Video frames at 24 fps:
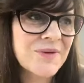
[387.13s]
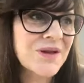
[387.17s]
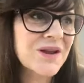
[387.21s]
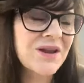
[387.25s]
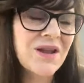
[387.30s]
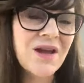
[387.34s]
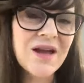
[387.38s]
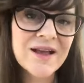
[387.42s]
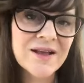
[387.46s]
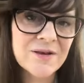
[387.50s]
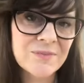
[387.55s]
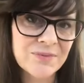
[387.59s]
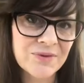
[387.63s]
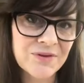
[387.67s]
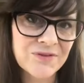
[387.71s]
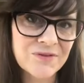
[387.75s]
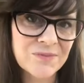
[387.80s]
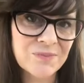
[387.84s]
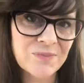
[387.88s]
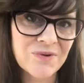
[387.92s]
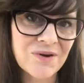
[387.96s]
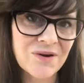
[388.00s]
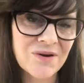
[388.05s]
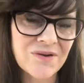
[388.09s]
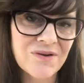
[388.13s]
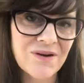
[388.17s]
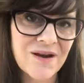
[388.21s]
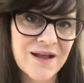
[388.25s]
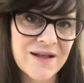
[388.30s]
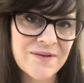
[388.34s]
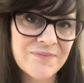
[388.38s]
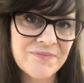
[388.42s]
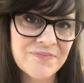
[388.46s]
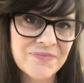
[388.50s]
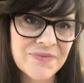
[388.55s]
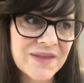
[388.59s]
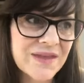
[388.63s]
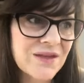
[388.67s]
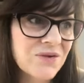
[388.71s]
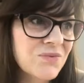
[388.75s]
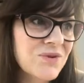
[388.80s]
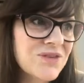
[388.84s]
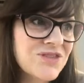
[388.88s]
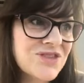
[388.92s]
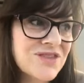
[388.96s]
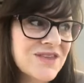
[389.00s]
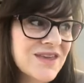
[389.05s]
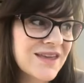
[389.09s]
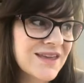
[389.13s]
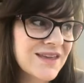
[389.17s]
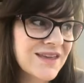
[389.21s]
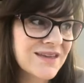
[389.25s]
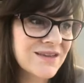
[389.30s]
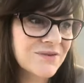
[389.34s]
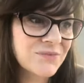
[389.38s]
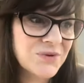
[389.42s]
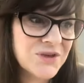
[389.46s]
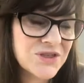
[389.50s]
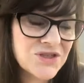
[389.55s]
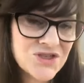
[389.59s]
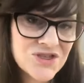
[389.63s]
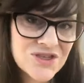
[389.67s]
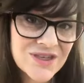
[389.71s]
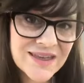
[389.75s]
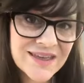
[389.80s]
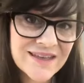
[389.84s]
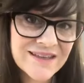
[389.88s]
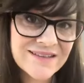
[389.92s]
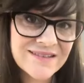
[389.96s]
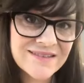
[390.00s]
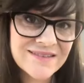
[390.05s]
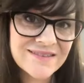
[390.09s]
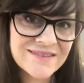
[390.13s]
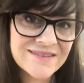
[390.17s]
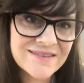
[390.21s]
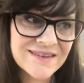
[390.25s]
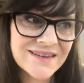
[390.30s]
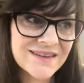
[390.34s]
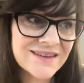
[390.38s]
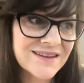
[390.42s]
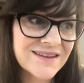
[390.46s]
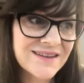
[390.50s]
my Like a Boss program, which is,